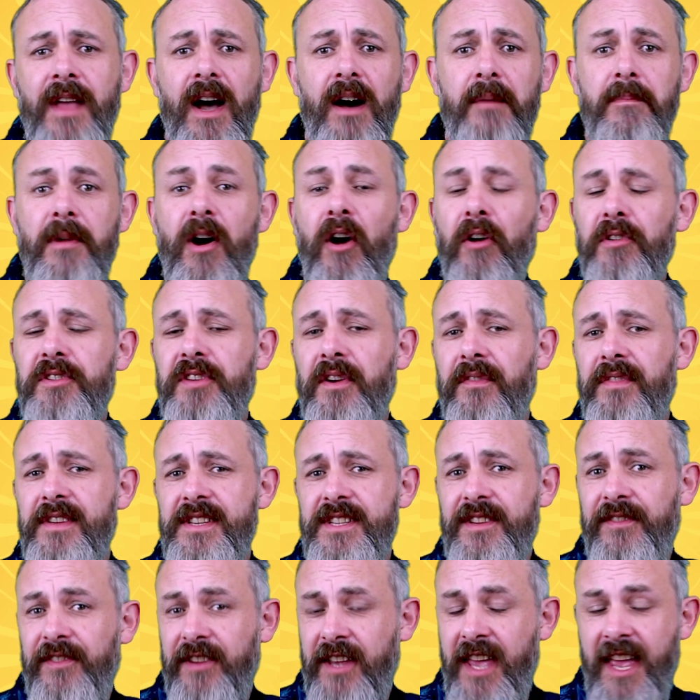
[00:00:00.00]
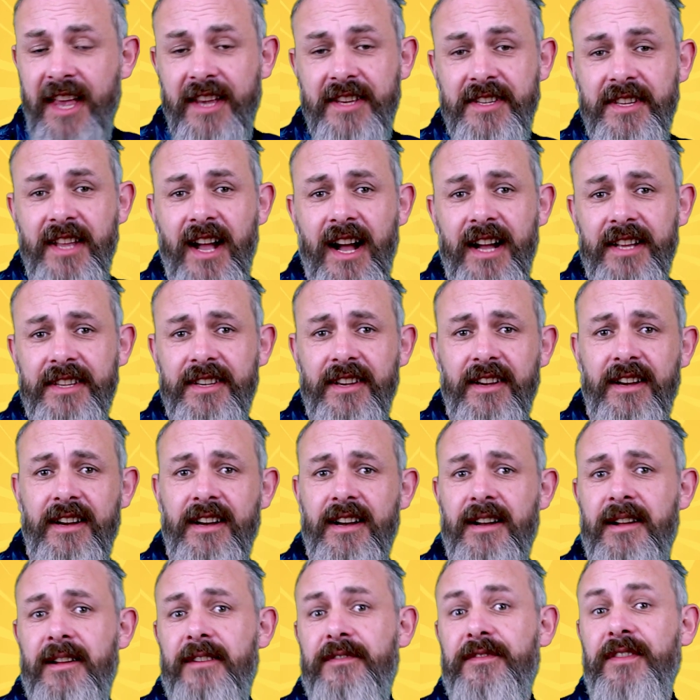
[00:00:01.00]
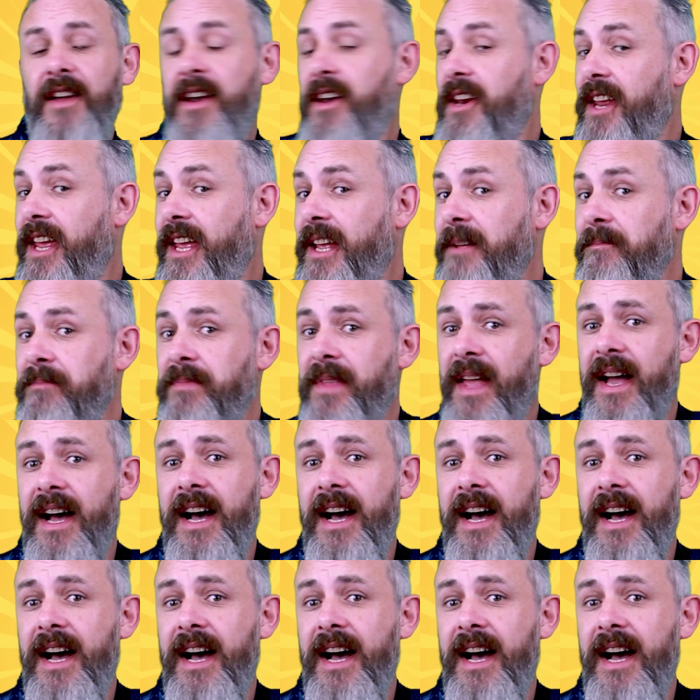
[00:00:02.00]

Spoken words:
hot off its Kickstarter funding.